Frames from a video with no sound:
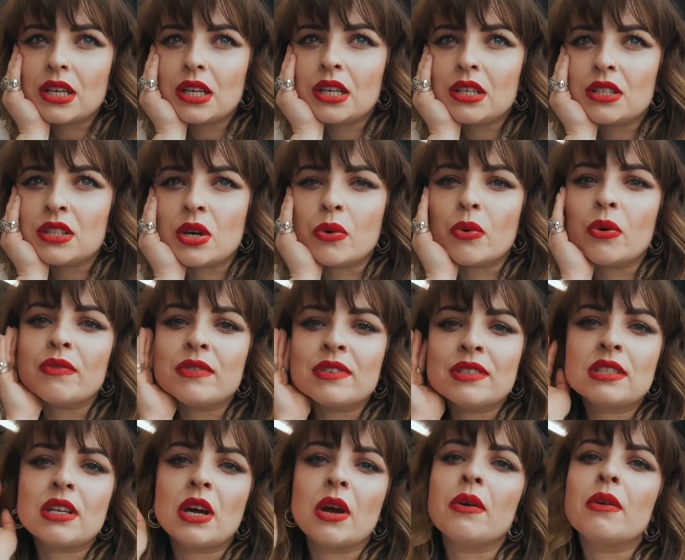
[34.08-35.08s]

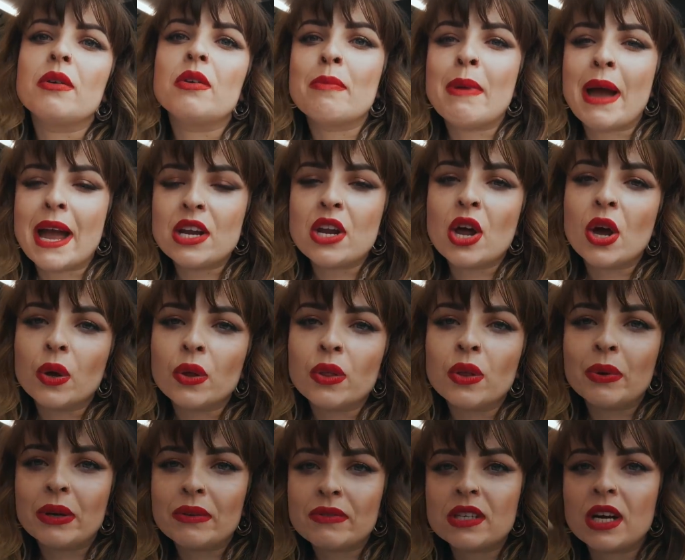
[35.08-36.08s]
so you may know
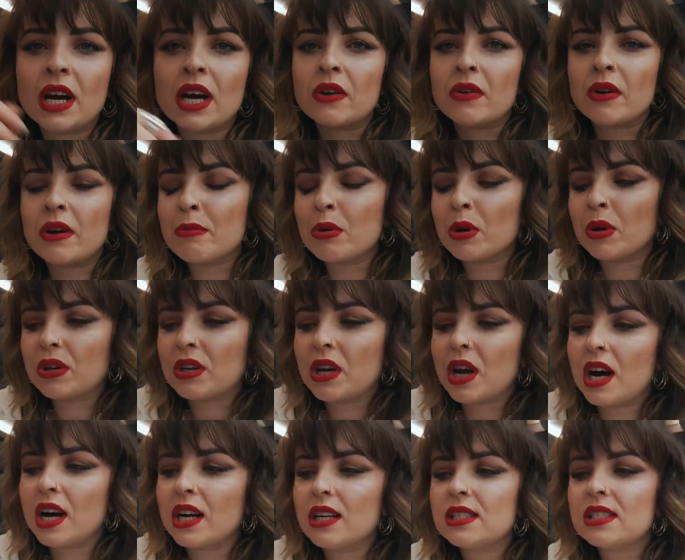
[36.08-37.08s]
that we've started our own
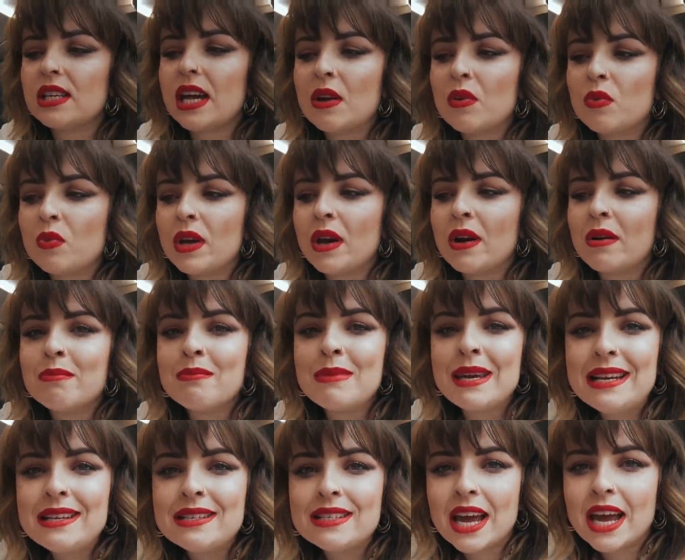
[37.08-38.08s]
podcast and we are
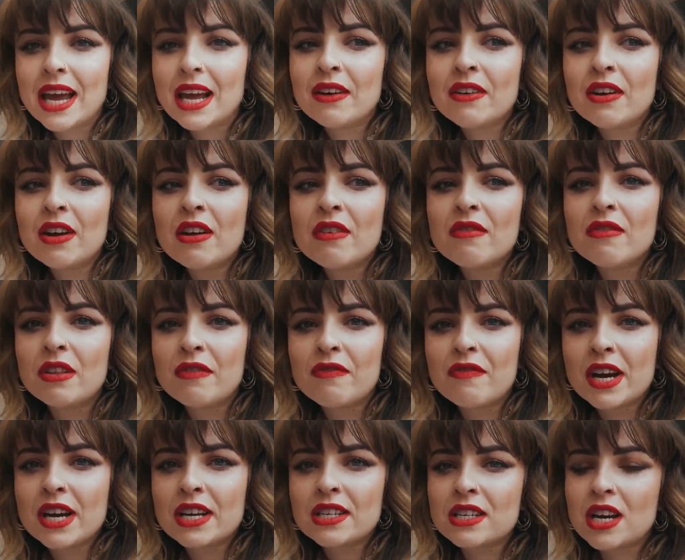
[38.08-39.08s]
meeting for the
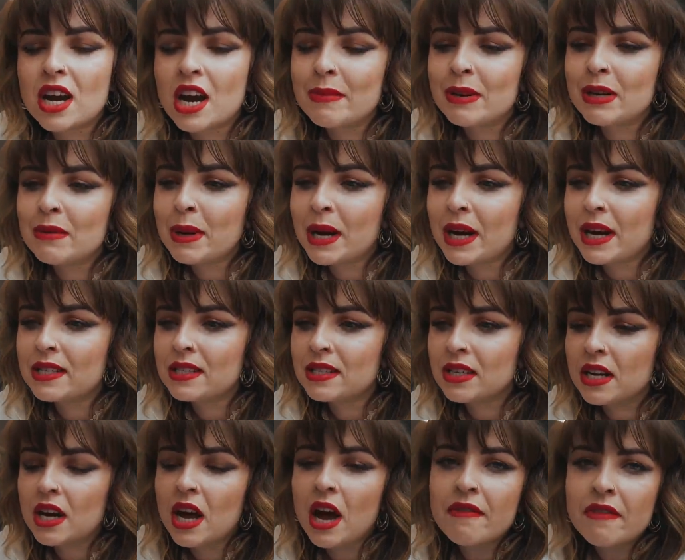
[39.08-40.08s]
first time in
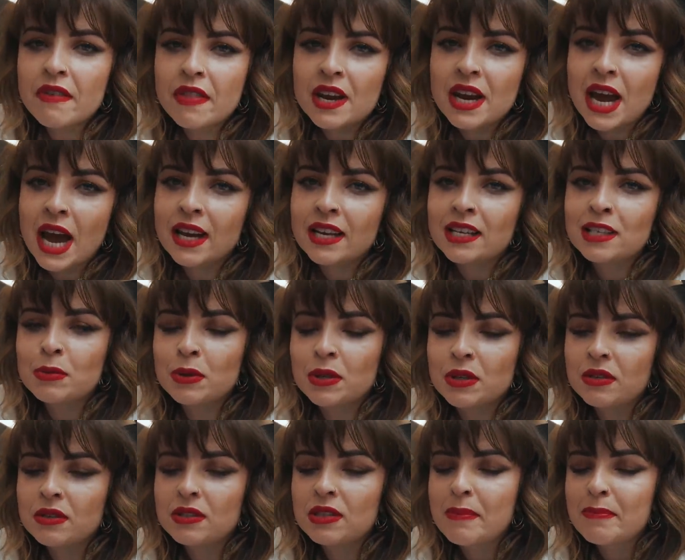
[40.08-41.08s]
person, other than Alex,
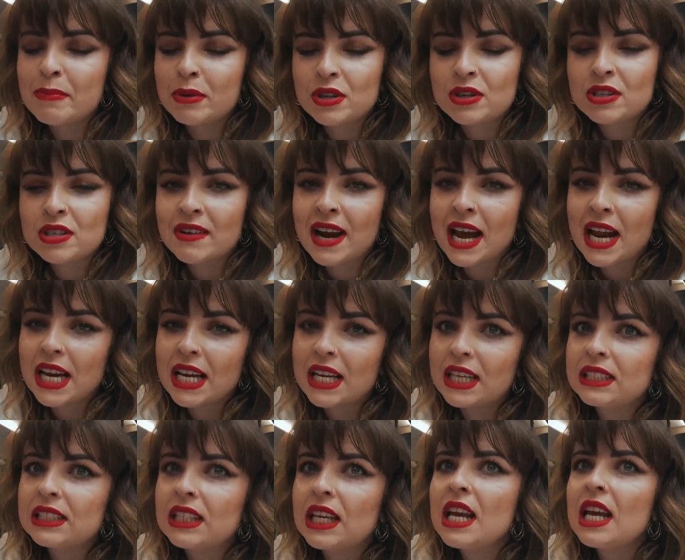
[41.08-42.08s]
producer
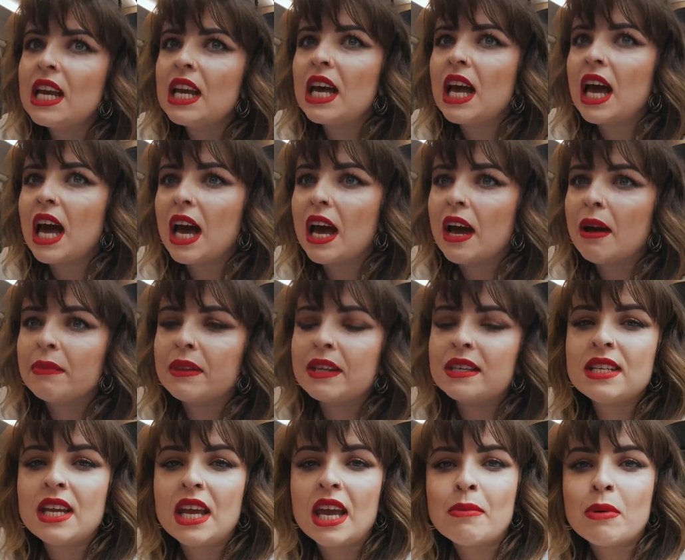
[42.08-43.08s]
Alex, the
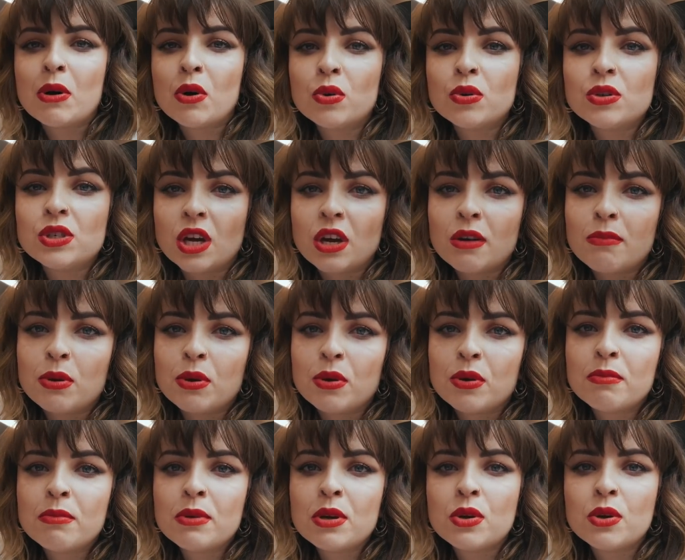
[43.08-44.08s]
team at Audio
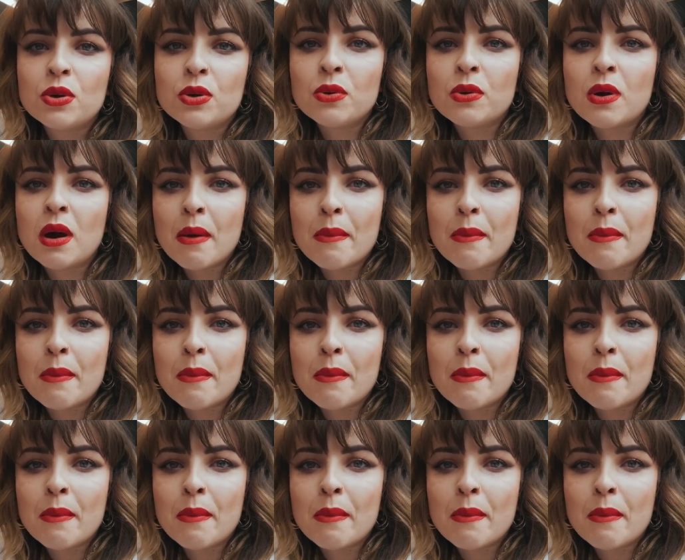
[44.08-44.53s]
Boom who